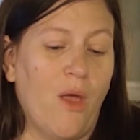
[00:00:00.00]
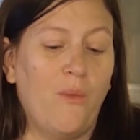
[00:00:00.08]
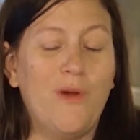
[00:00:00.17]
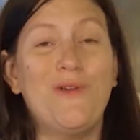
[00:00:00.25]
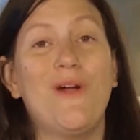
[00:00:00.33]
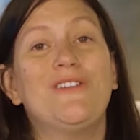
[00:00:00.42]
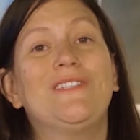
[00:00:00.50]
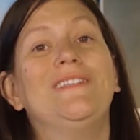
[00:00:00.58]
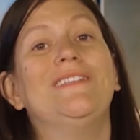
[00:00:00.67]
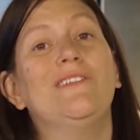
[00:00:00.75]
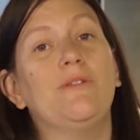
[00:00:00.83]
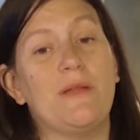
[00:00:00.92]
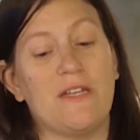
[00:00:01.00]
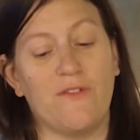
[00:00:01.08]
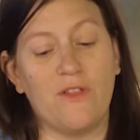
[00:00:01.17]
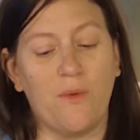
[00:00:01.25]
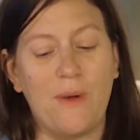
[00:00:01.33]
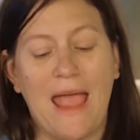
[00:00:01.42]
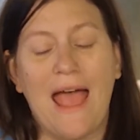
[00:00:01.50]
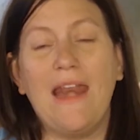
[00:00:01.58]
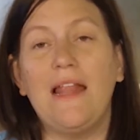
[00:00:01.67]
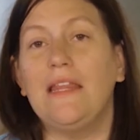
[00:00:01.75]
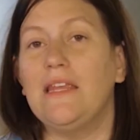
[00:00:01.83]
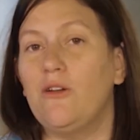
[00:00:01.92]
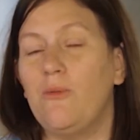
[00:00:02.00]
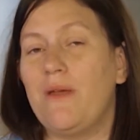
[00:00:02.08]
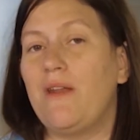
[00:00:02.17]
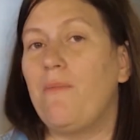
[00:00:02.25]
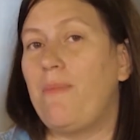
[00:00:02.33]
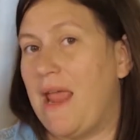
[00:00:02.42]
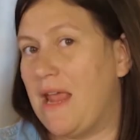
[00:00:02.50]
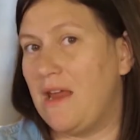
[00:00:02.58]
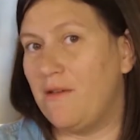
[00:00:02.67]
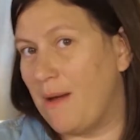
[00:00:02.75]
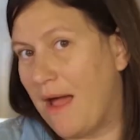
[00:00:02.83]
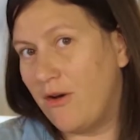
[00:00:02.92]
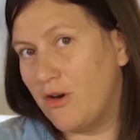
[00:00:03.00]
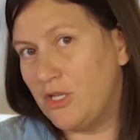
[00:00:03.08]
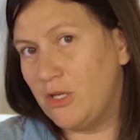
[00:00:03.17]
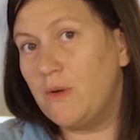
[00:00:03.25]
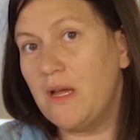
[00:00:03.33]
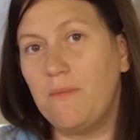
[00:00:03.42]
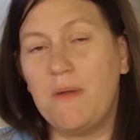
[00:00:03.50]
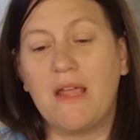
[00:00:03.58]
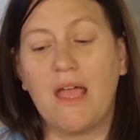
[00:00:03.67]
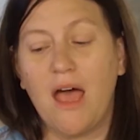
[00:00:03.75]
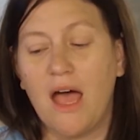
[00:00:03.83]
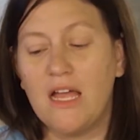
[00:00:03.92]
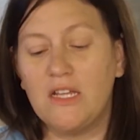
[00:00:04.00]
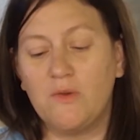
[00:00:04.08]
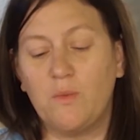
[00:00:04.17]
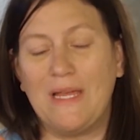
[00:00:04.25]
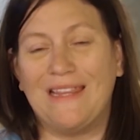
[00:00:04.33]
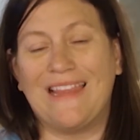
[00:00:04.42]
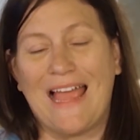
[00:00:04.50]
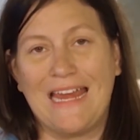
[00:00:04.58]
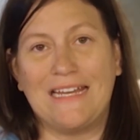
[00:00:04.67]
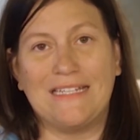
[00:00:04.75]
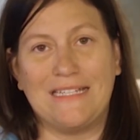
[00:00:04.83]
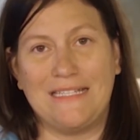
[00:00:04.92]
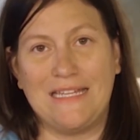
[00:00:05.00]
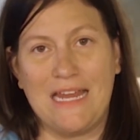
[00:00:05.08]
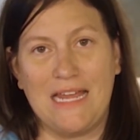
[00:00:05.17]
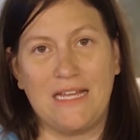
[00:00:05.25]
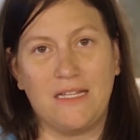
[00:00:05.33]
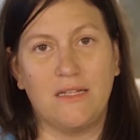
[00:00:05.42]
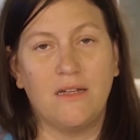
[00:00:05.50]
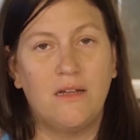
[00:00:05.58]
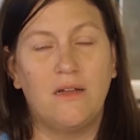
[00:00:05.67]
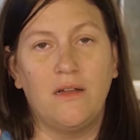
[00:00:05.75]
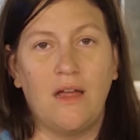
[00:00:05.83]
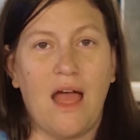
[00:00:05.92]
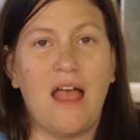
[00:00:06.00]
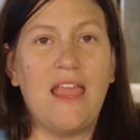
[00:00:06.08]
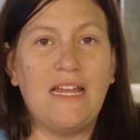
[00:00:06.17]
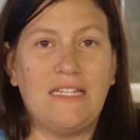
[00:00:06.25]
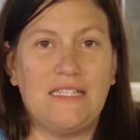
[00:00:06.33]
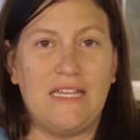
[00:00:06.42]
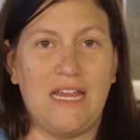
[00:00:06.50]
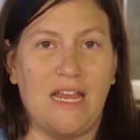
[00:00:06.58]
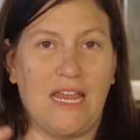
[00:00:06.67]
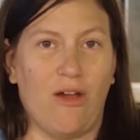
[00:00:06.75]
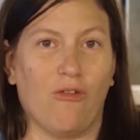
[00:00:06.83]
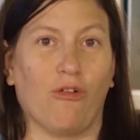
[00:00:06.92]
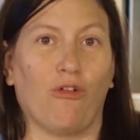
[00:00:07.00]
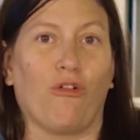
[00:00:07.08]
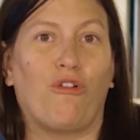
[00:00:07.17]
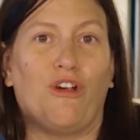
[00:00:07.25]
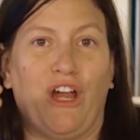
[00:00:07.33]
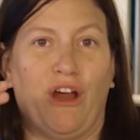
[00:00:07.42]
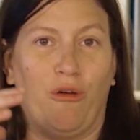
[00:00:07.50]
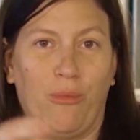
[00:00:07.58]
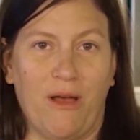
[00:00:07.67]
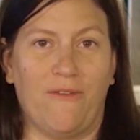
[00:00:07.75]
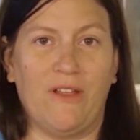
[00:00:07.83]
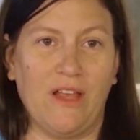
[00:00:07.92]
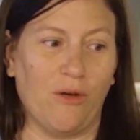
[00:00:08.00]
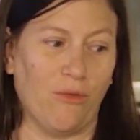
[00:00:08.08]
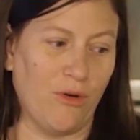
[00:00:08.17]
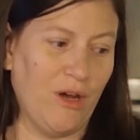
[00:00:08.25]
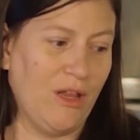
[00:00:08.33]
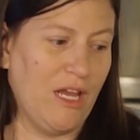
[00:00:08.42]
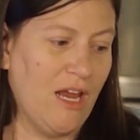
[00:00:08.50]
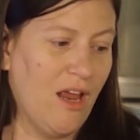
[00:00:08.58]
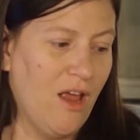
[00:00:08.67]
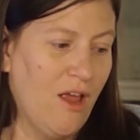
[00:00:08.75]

We do ours a little bit different though. We add a little bit of baking powder to it because we like to see it, I like to see it get real puffy, like really